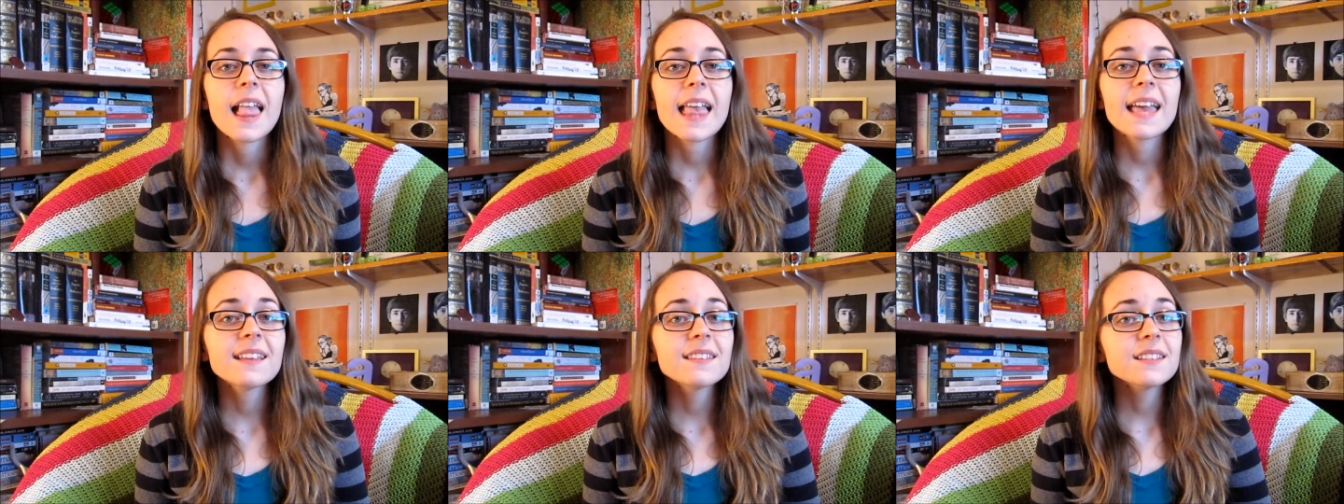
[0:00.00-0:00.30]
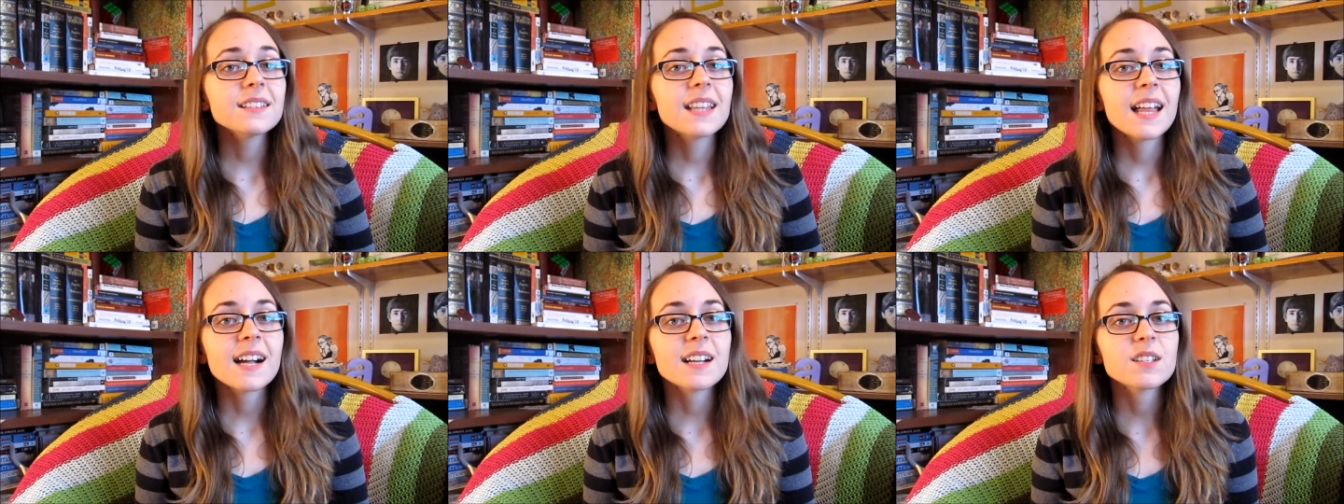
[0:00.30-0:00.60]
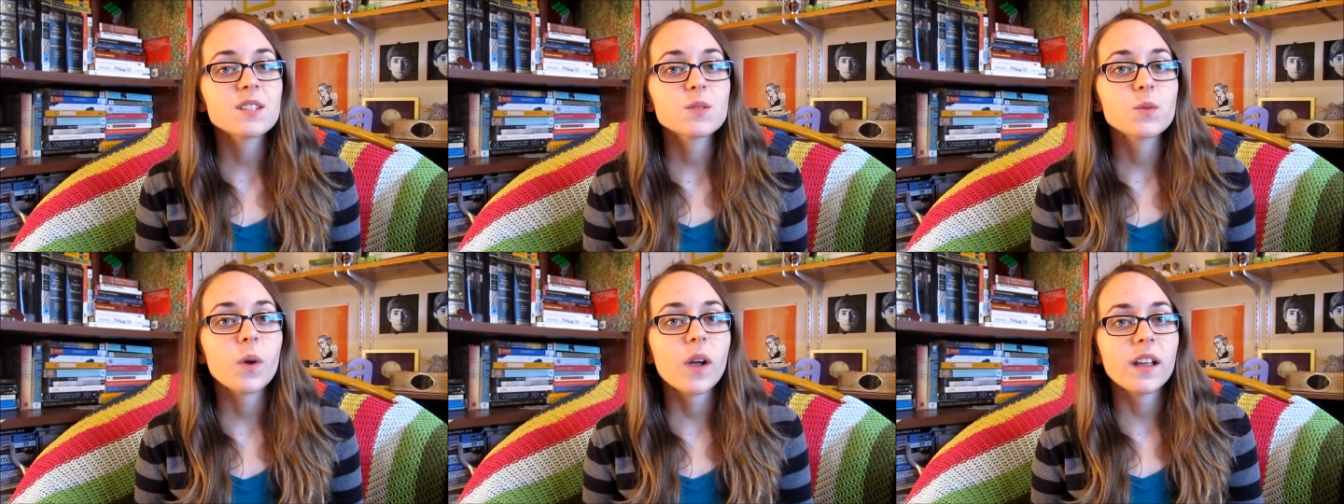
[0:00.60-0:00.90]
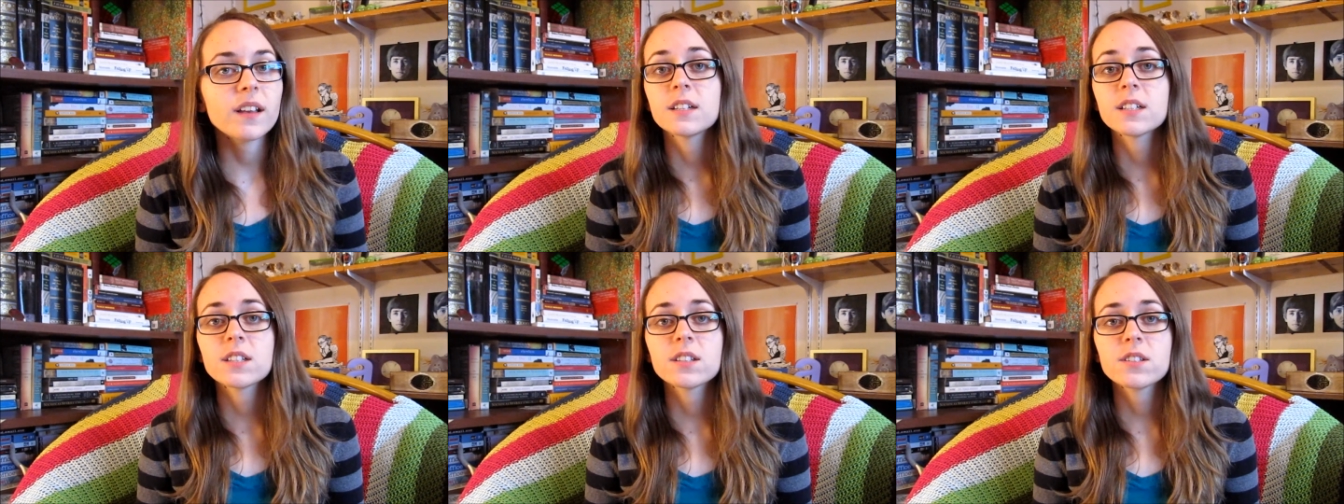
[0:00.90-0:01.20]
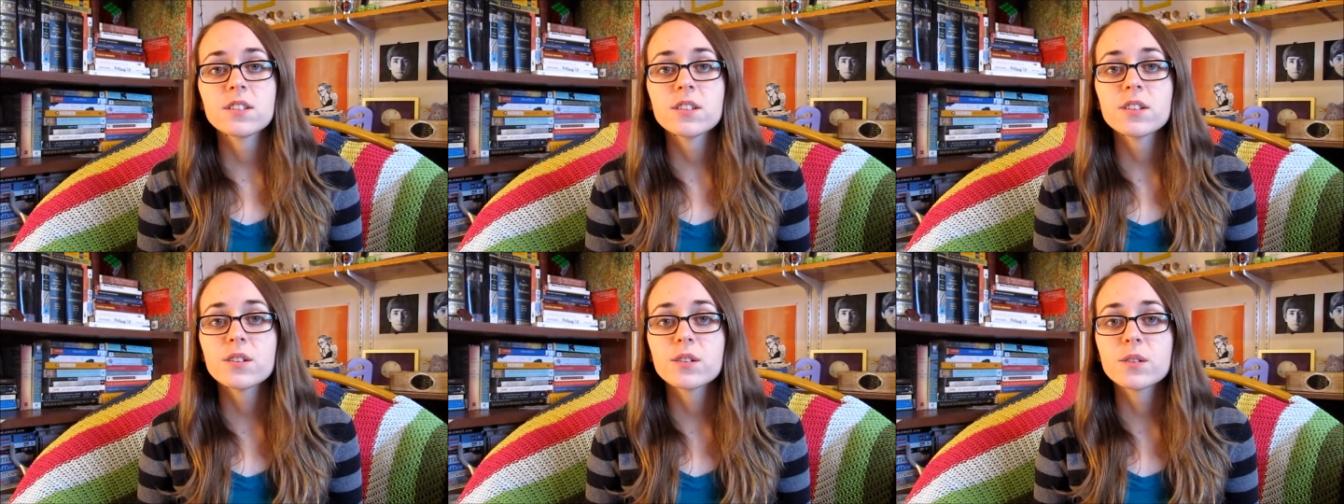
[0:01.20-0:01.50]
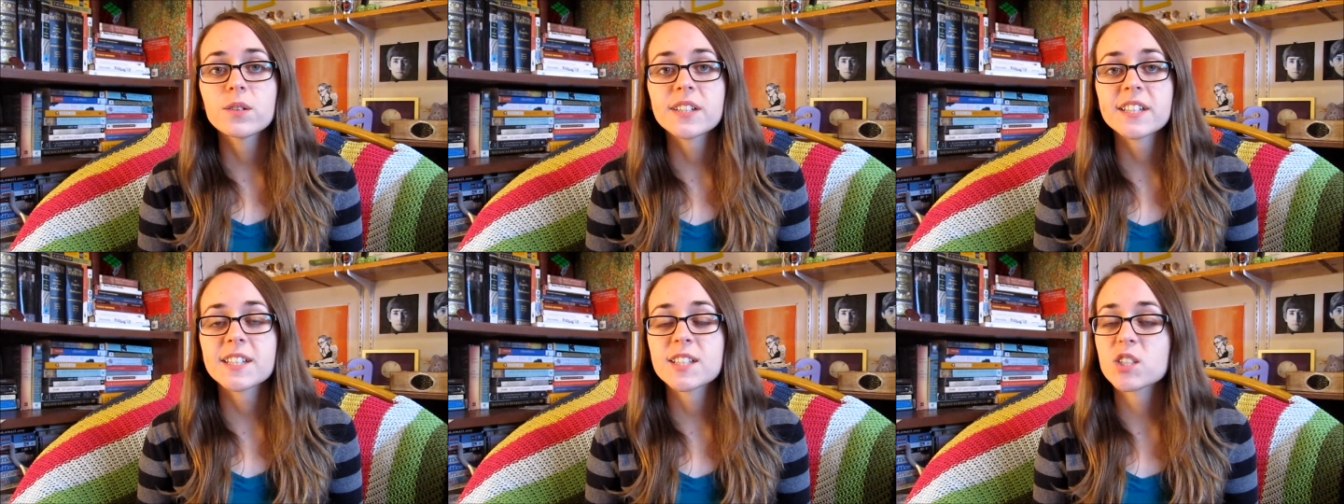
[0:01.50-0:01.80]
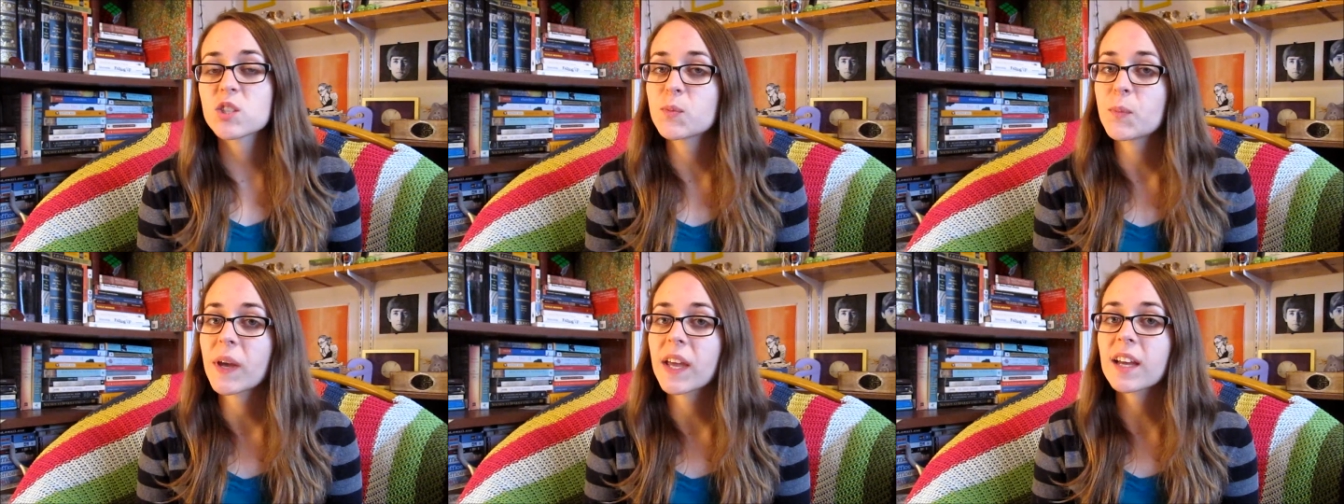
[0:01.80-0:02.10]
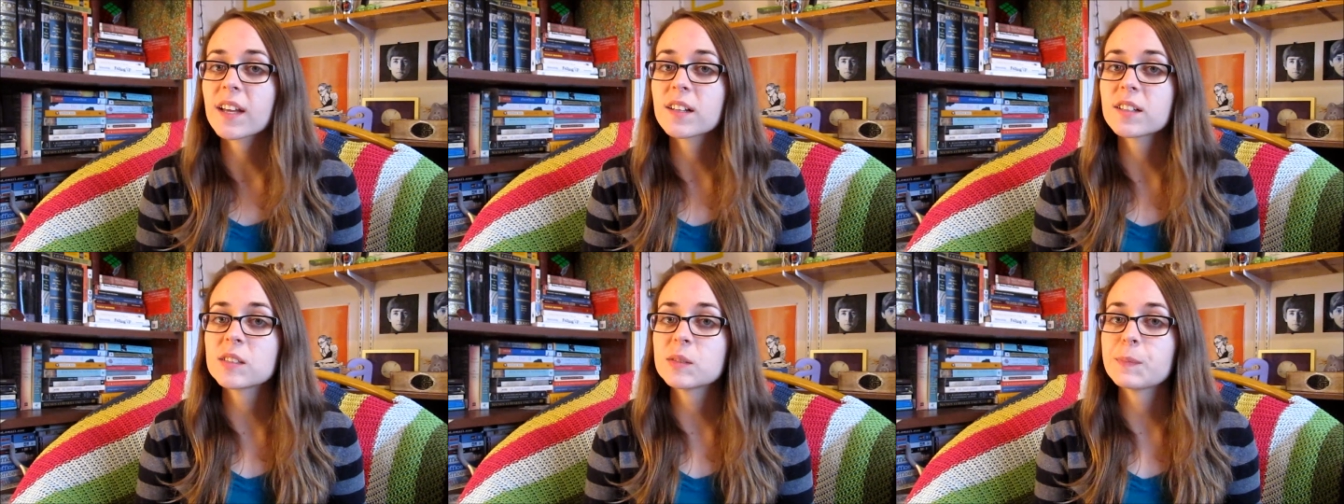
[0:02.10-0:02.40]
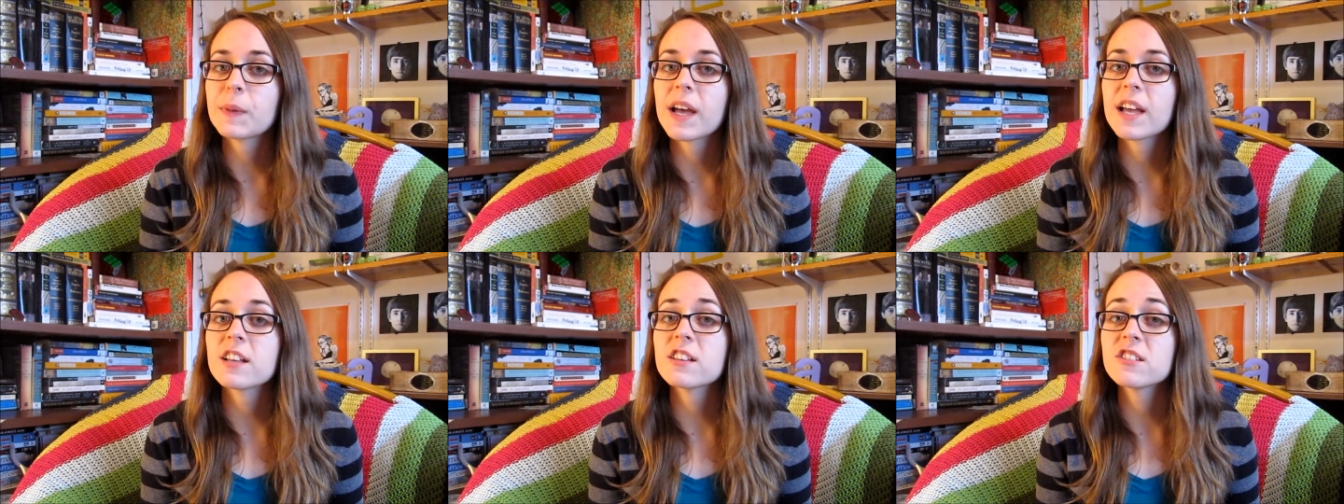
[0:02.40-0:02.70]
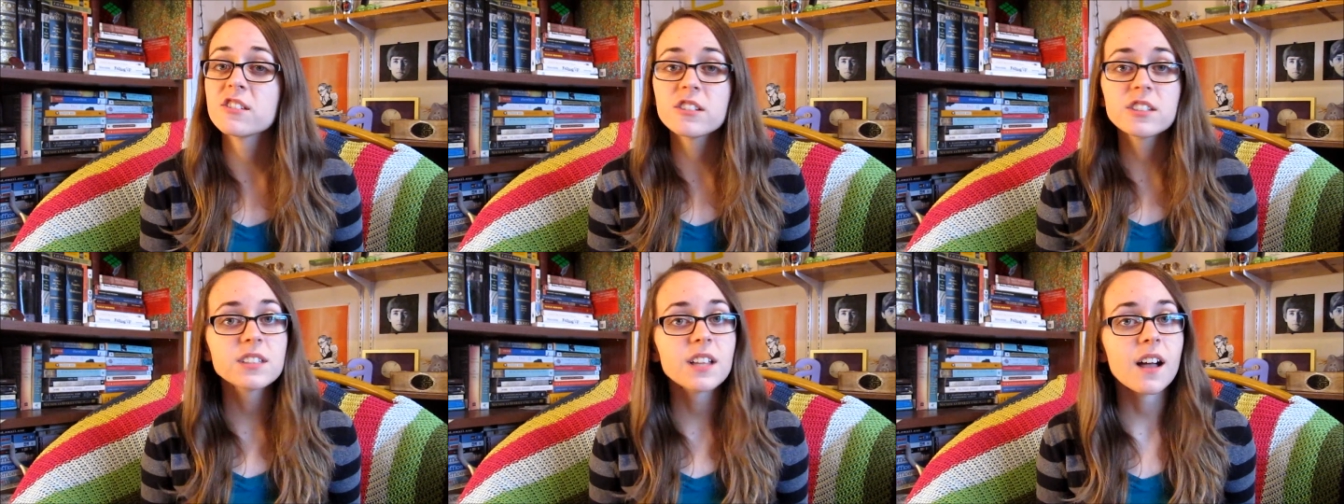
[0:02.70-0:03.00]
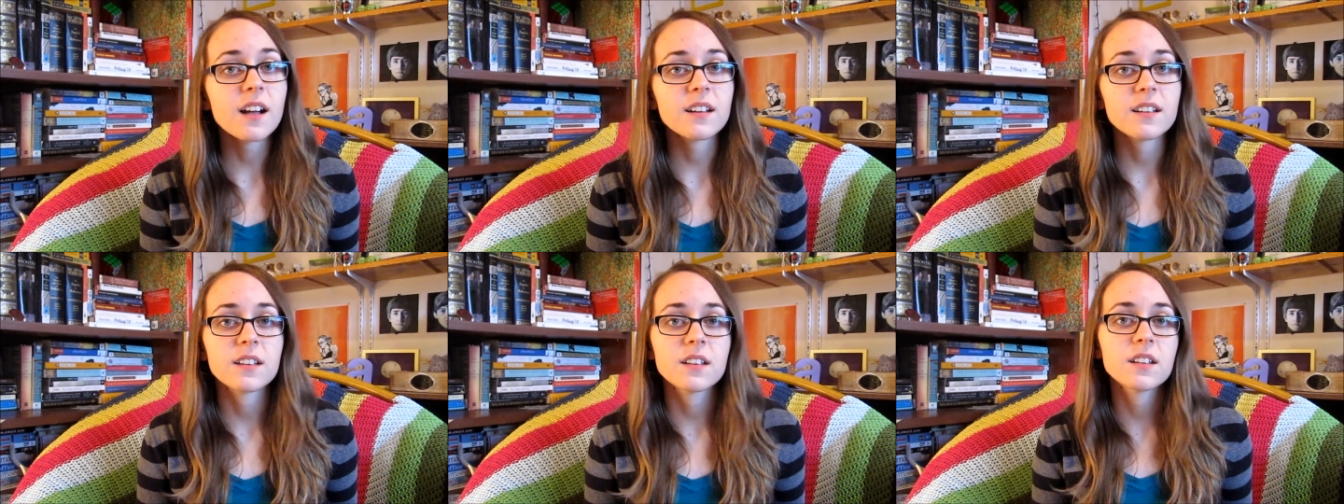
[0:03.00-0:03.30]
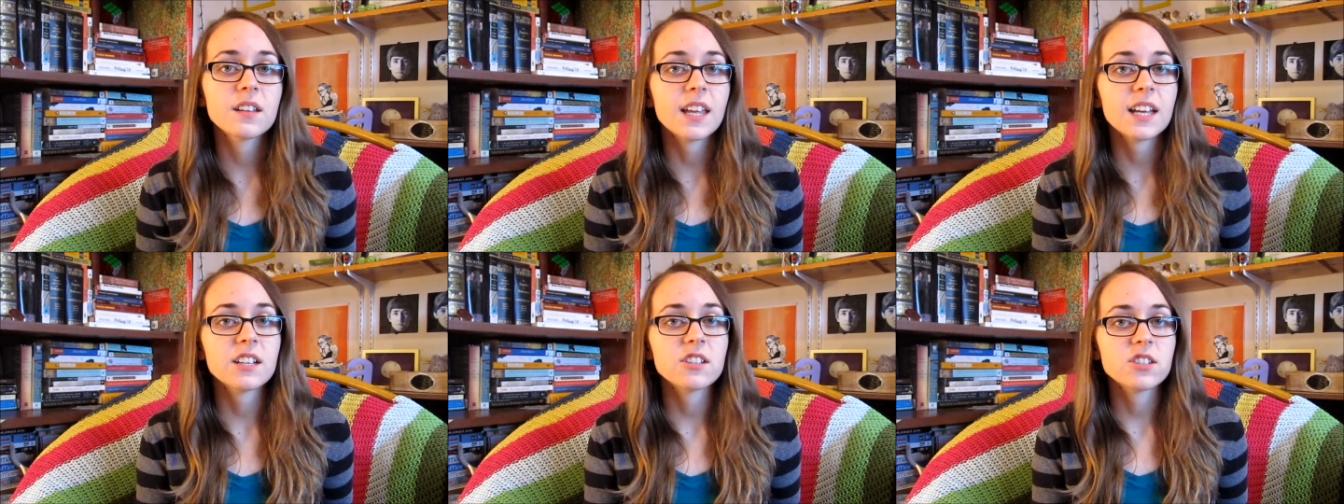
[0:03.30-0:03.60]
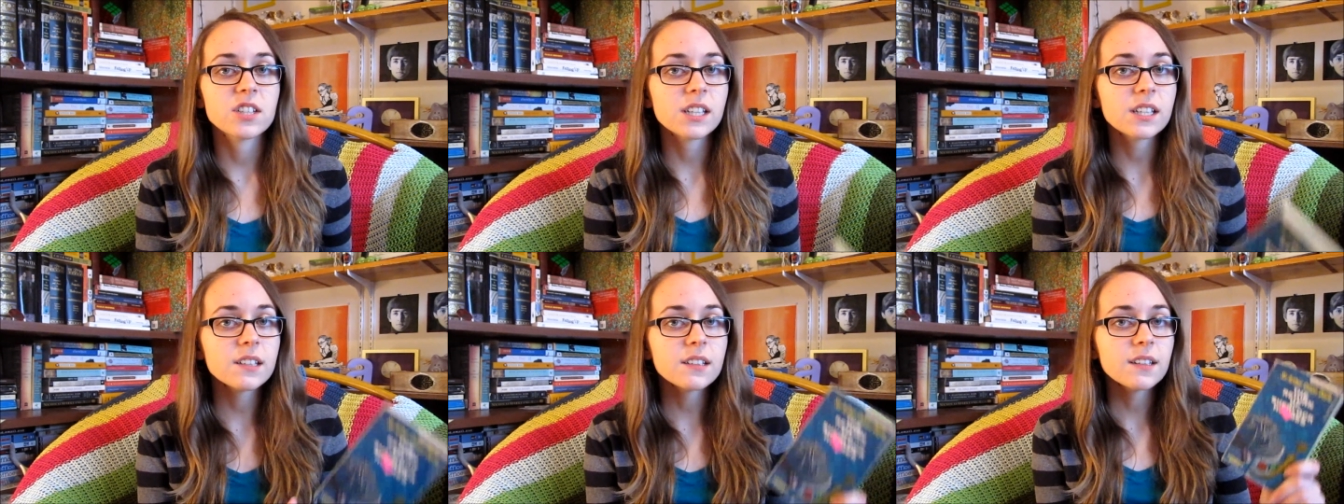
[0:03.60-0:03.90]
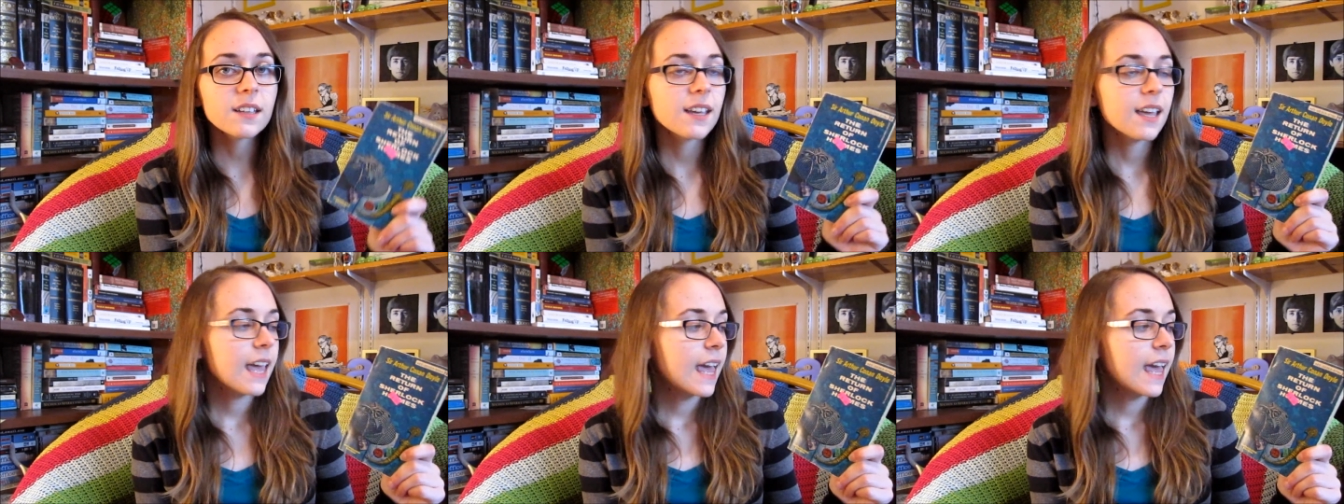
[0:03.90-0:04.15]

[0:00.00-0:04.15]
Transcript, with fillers: And the last one to expand my Sherlock collection